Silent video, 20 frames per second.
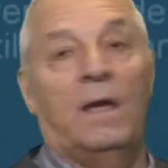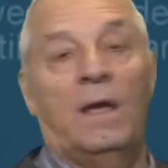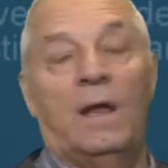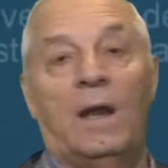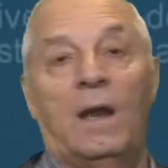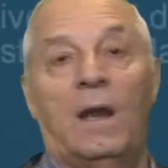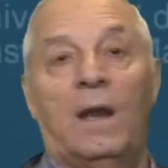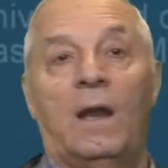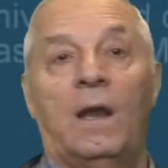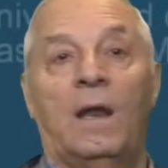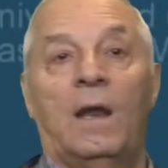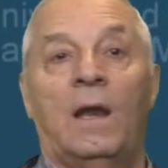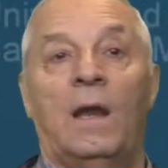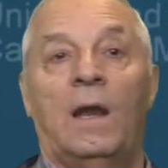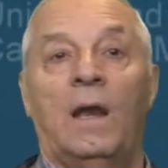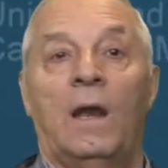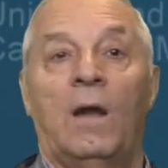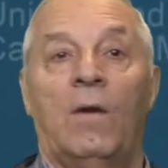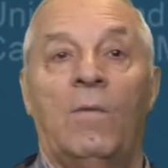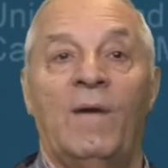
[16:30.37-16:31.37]
the
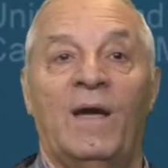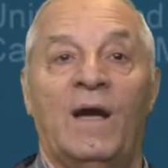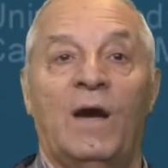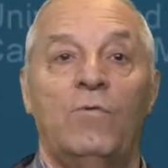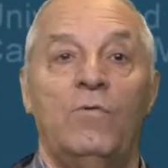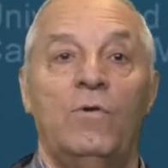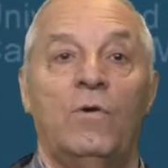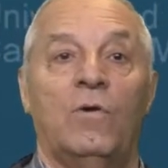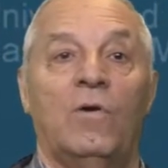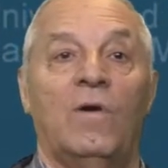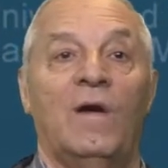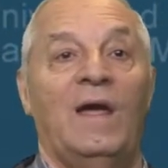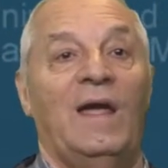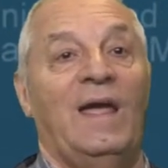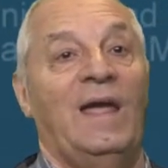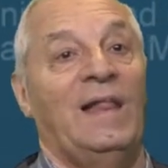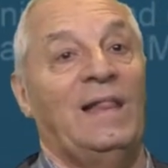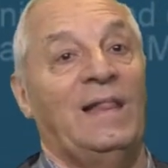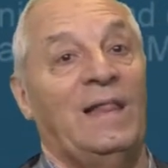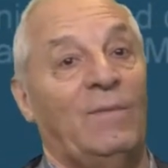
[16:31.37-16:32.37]
w3, and the
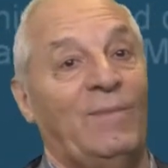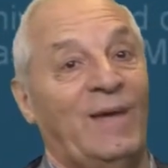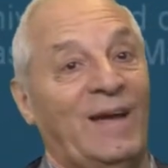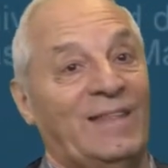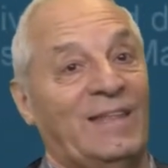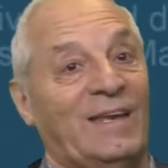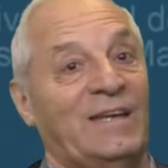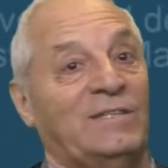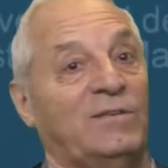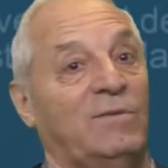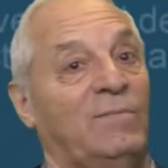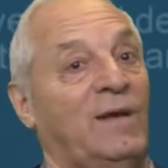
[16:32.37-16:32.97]
w4,